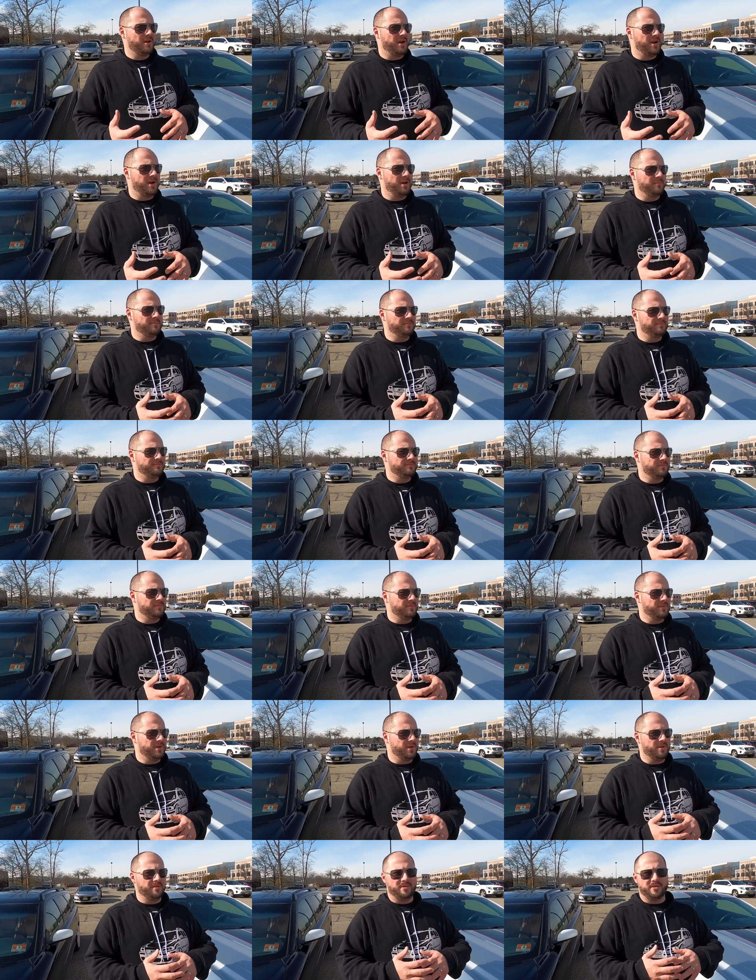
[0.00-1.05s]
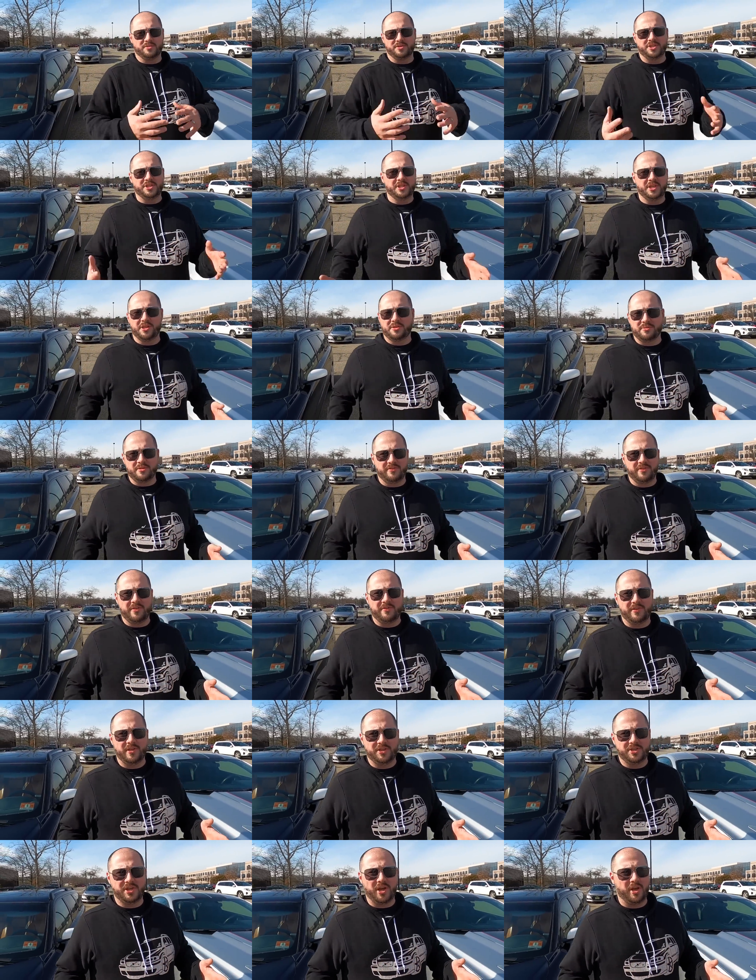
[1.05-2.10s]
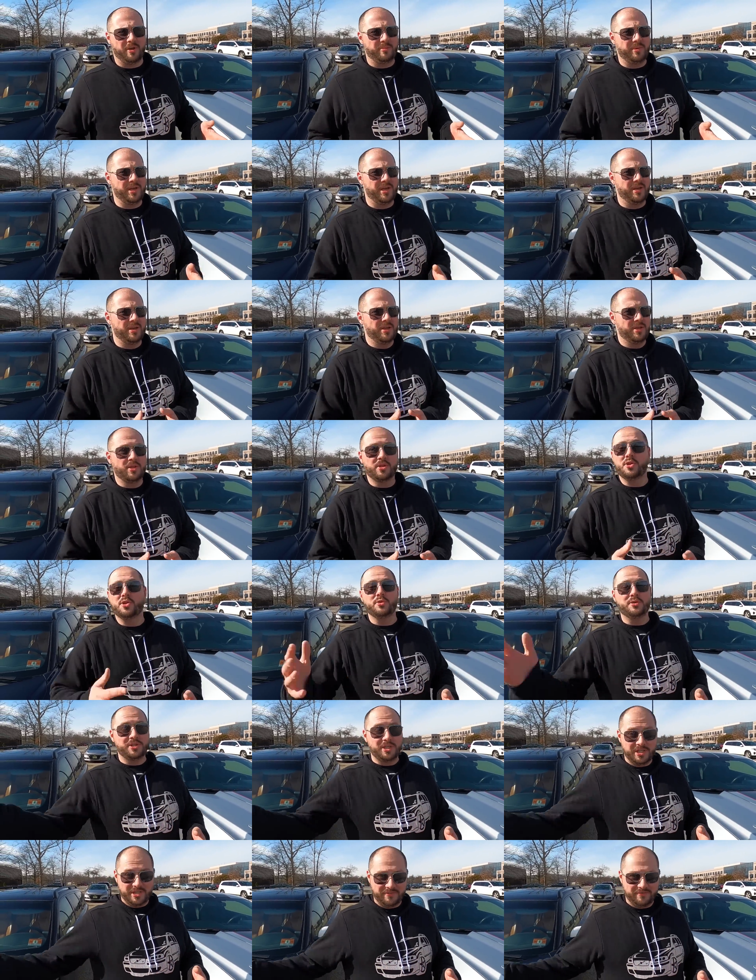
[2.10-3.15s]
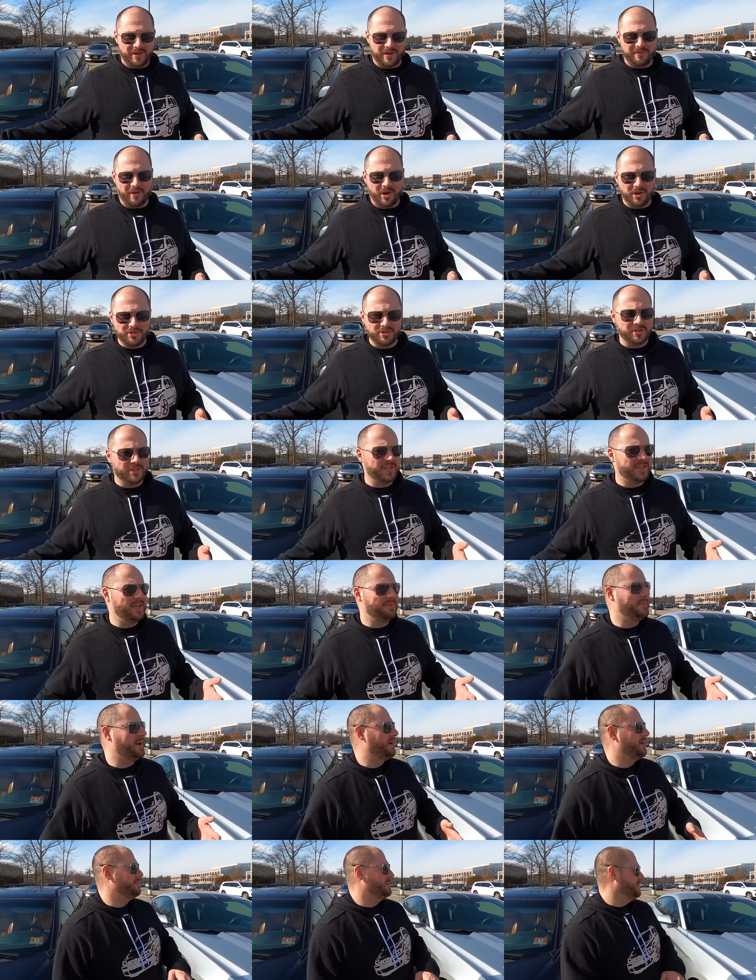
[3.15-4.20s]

um, the the GT350 Shelby, the new GT500 that came out.